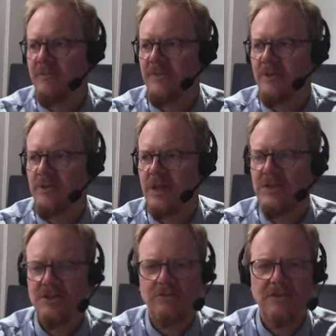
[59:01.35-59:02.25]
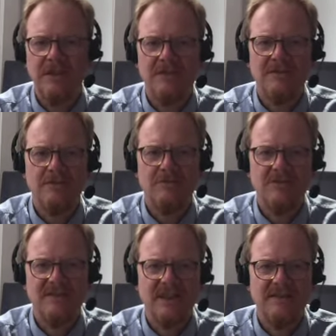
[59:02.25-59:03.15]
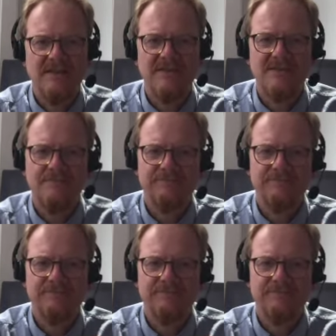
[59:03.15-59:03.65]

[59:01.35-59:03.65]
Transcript: to a large degree in the social sciences.